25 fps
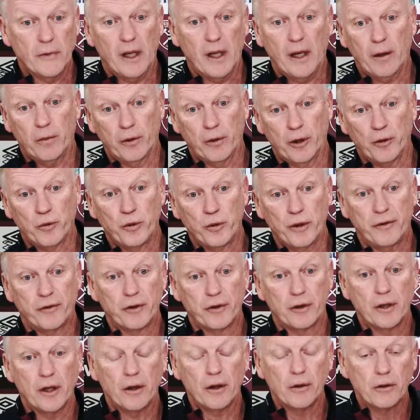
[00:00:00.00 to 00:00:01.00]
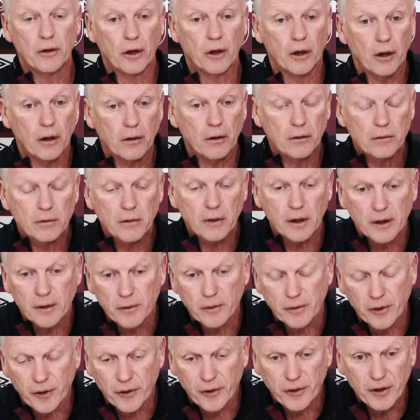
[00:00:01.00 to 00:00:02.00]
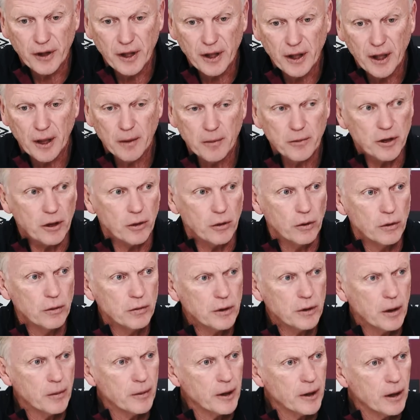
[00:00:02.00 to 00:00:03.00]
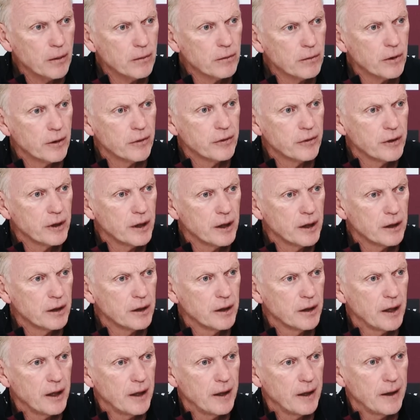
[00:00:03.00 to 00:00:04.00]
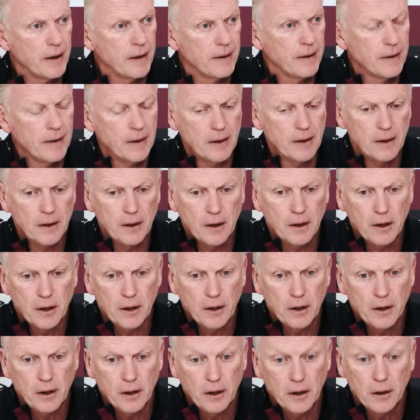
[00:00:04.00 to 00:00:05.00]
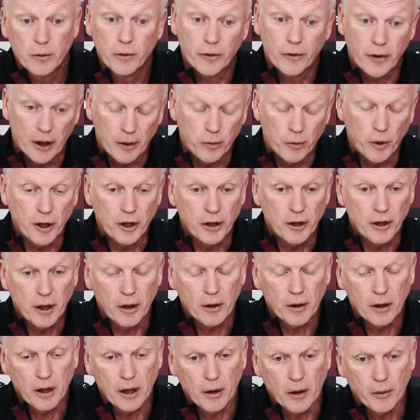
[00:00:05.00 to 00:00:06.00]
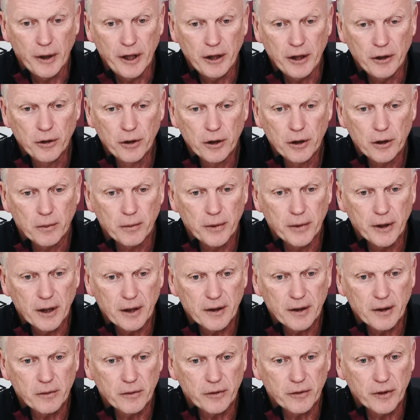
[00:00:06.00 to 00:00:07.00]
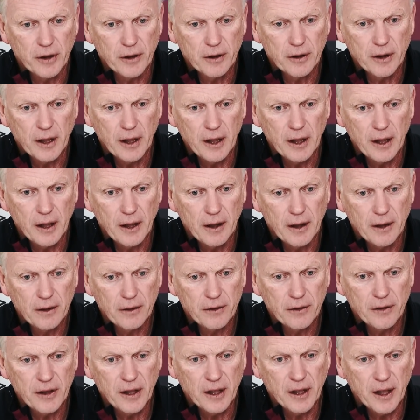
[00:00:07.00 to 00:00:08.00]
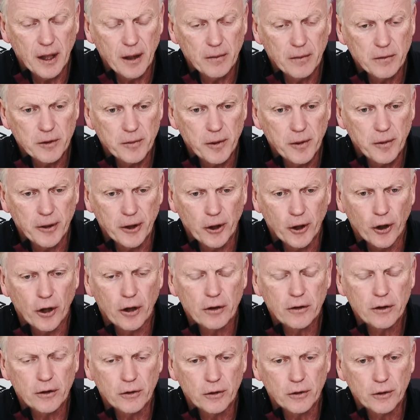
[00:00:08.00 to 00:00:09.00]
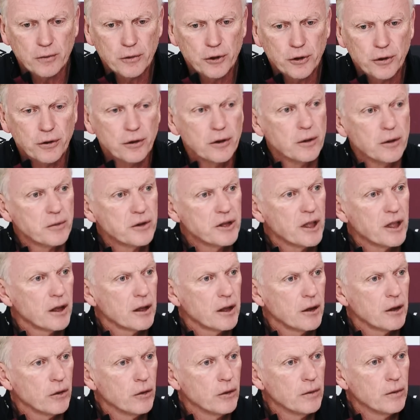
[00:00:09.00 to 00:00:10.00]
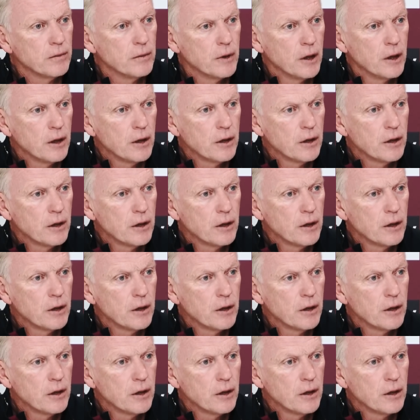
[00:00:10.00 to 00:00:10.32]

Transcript: Yeah, well, we've now got, I think we've got 3 games at home coming up roughly, and we've got one away in Europe, but I think we've got 3 games, maybe not all at home, 2 of them certainly at home.